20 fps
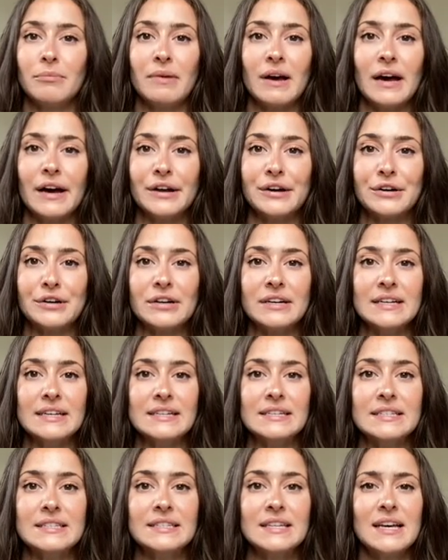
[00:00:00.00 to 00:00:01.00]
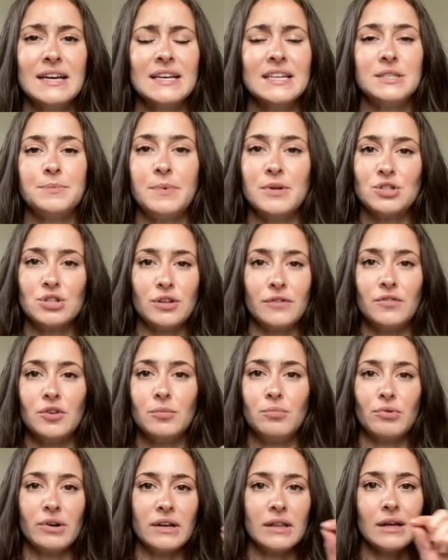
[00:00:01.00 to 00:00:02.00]
batteries, especially if
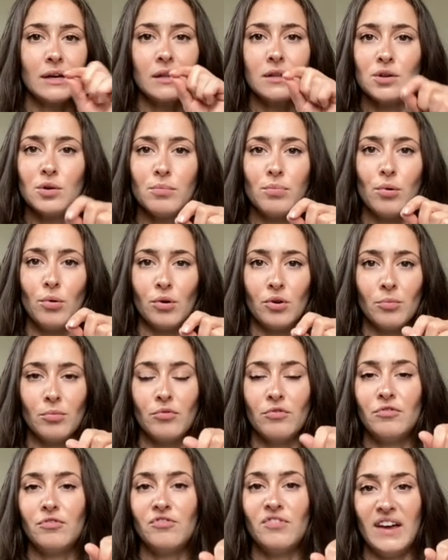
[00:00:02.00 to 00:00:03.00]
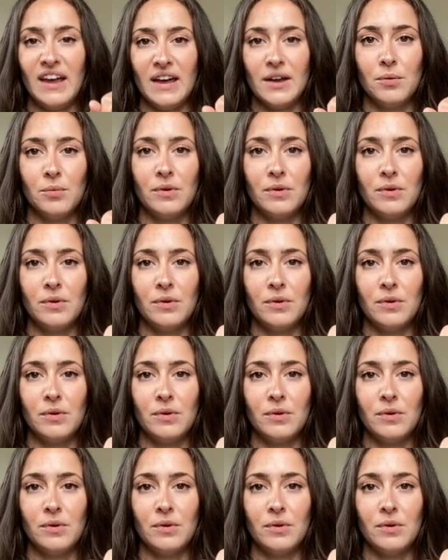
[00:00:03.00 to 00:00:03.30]
you bring like a little portable fan